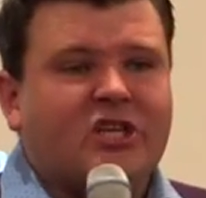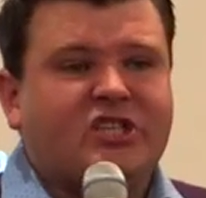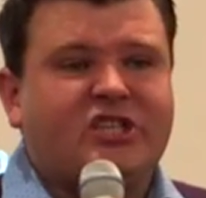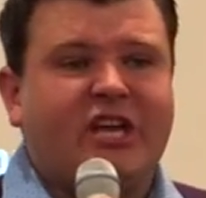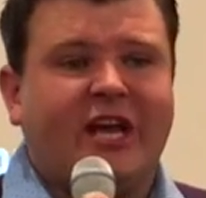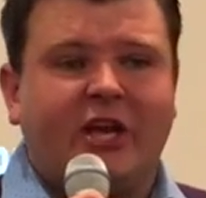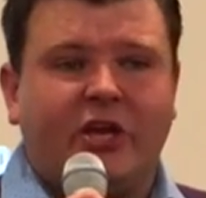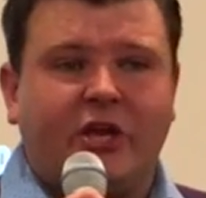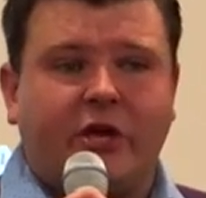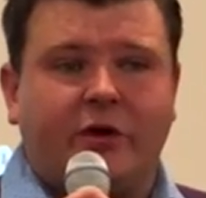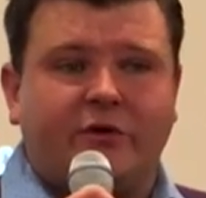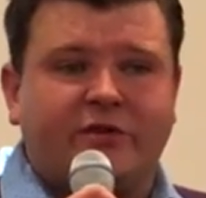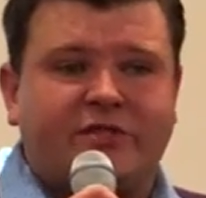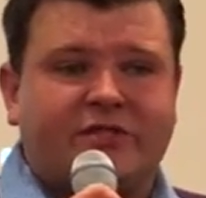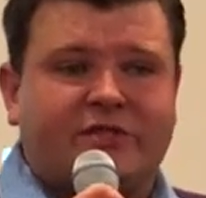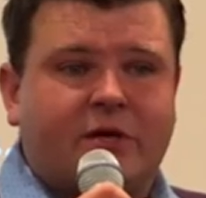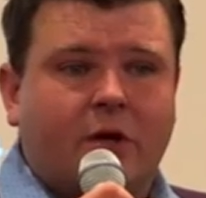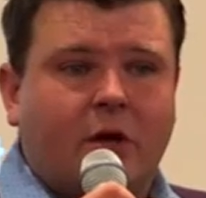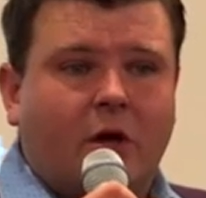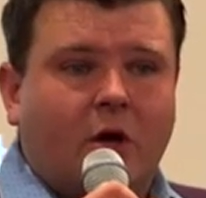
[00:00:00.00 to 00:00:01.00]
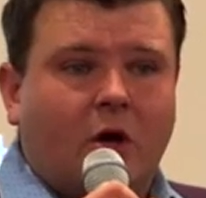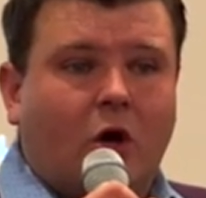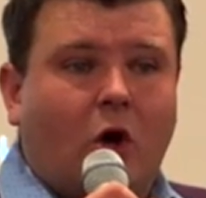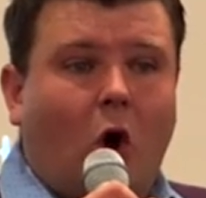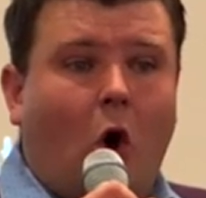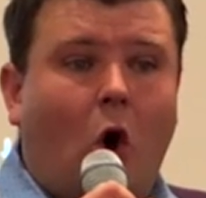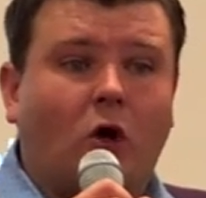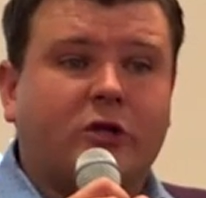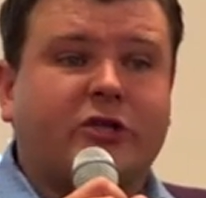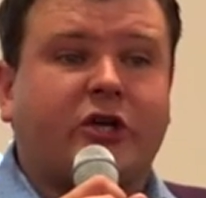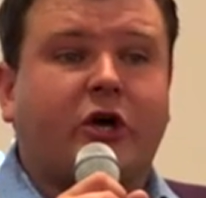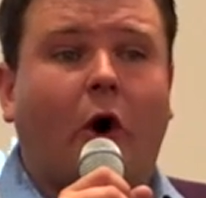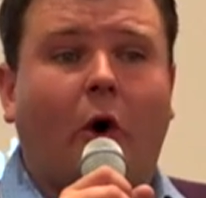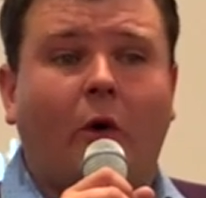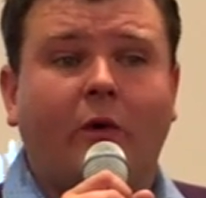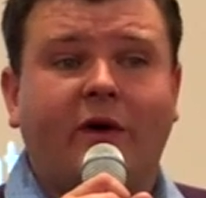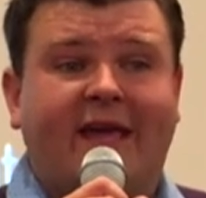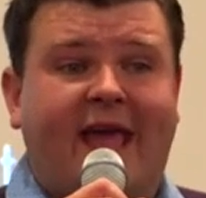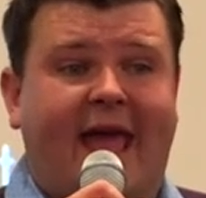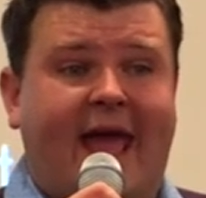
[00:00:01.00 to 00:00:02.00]
She had used old
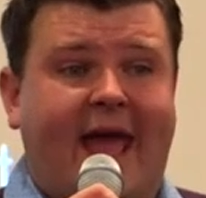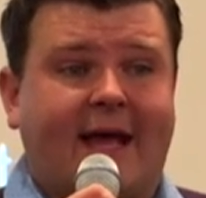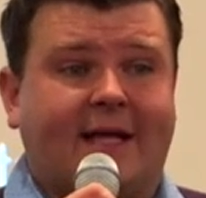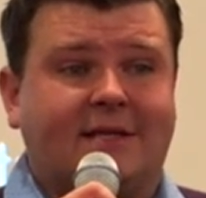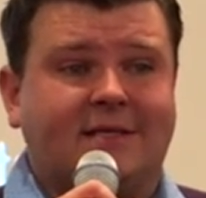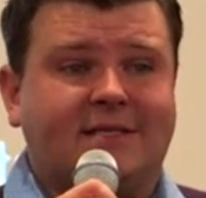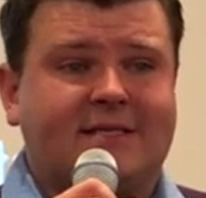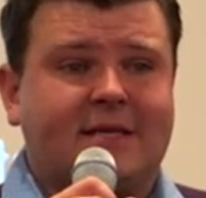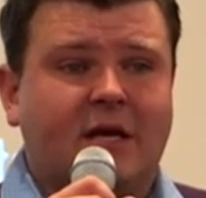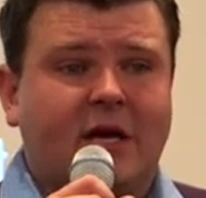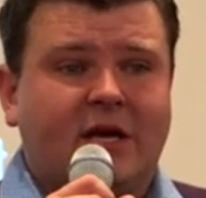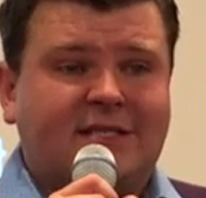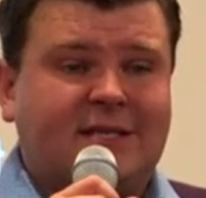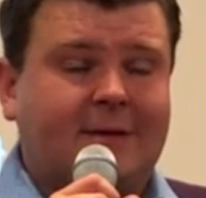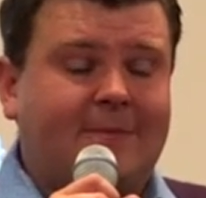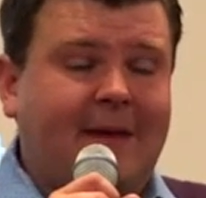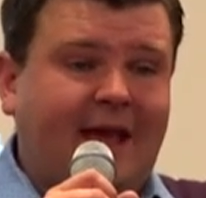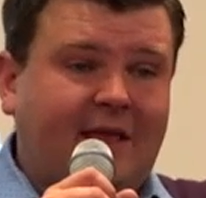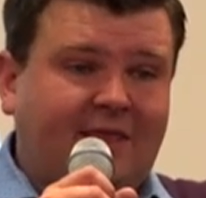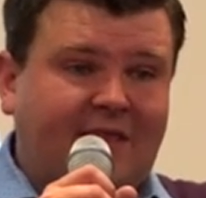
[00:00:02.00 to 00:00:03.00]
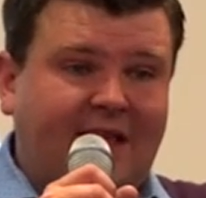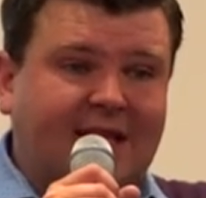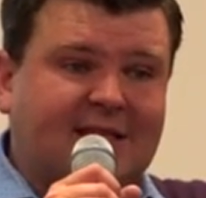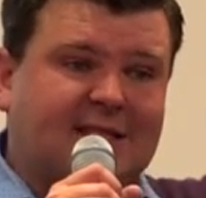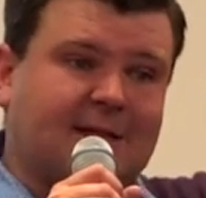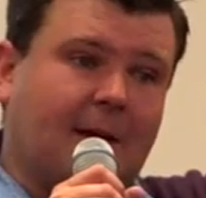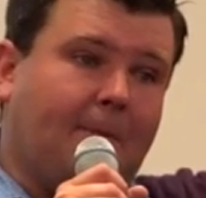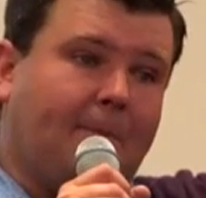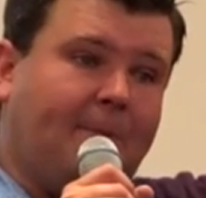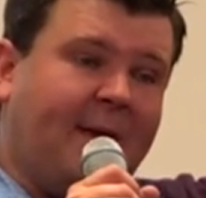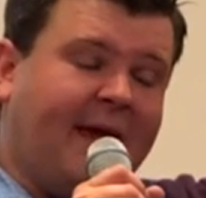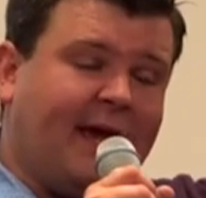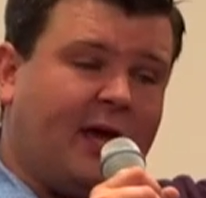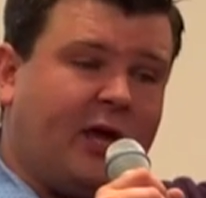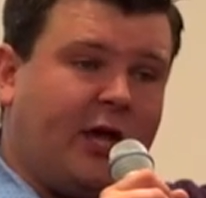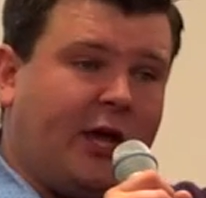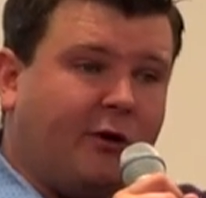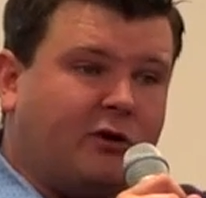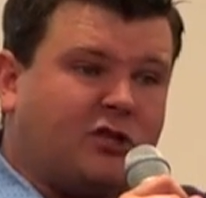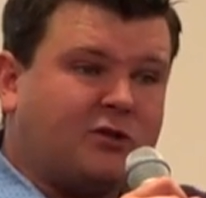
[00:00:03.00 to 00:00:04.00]
Coke cans to make these
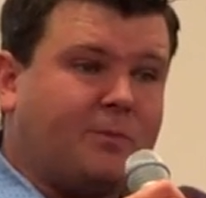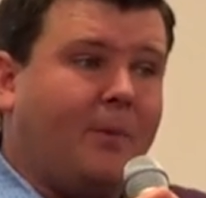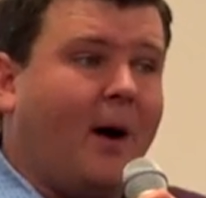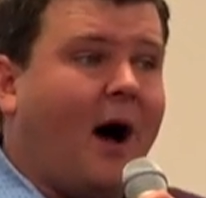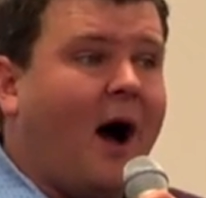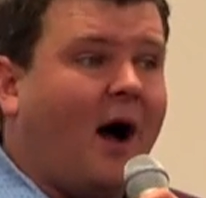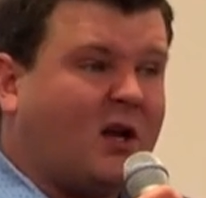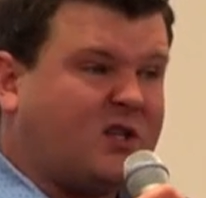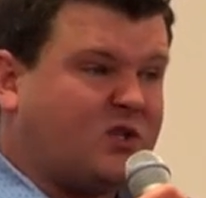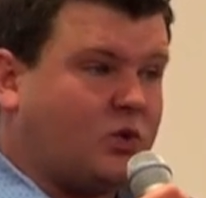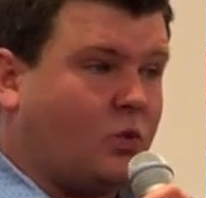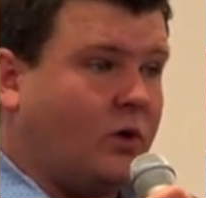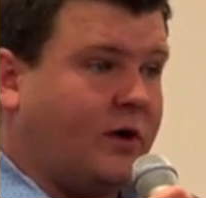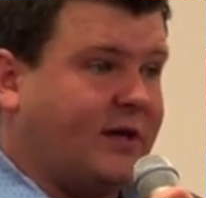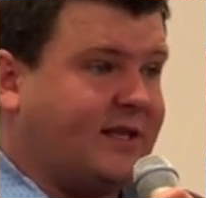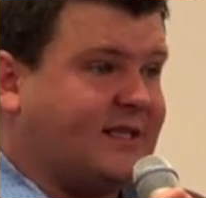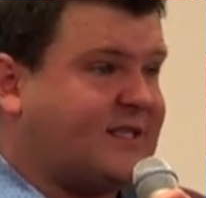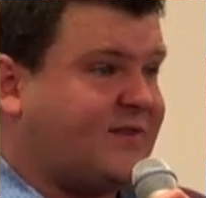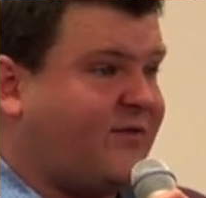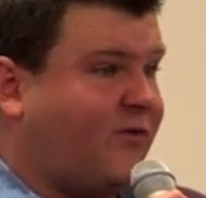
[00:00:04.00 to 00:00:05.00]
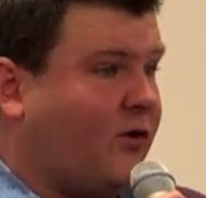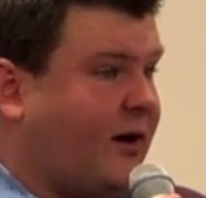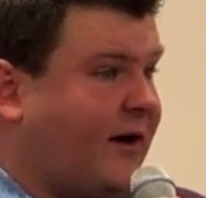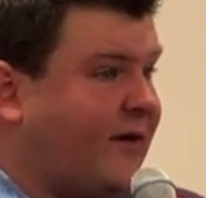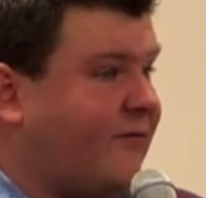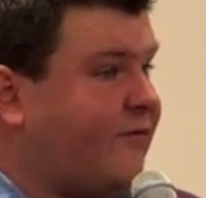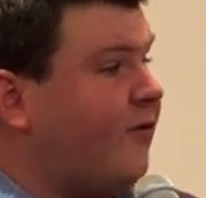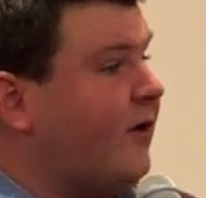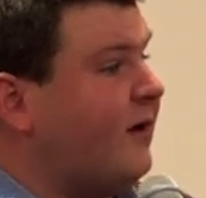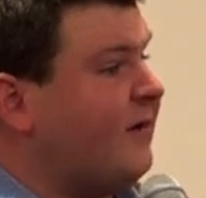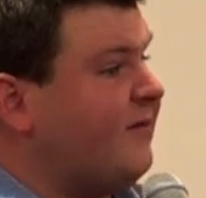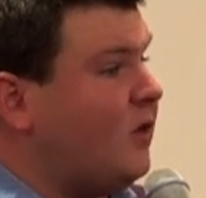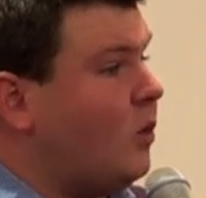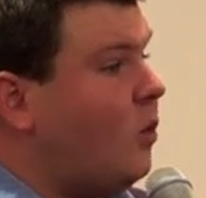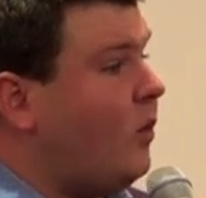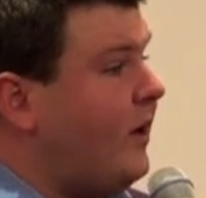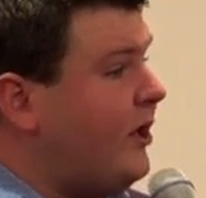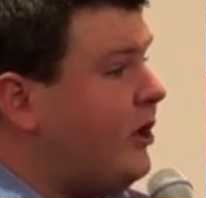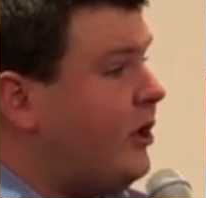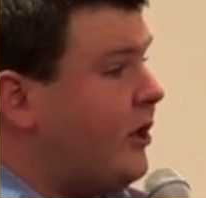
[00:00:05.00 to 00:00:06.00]
big, huge boxwoods for in front of the
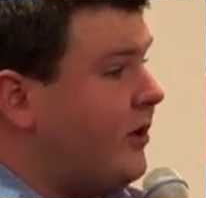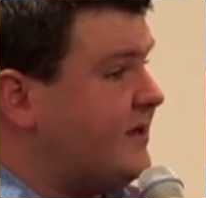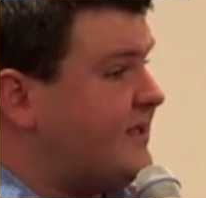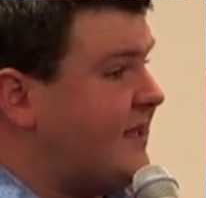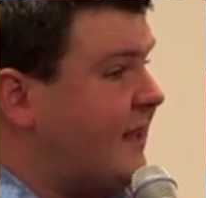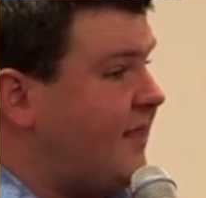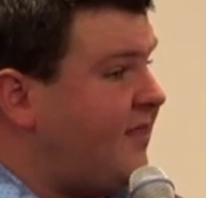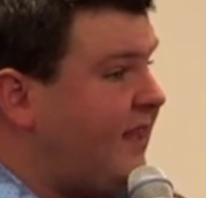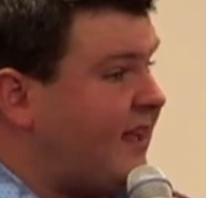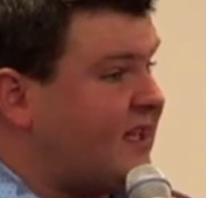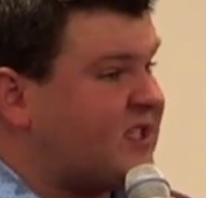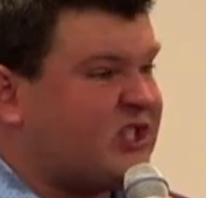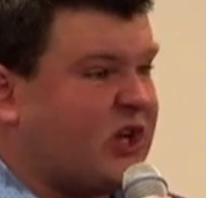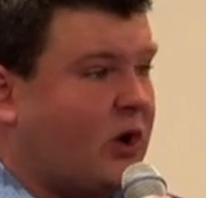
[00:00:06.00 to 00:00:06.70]
windows and things.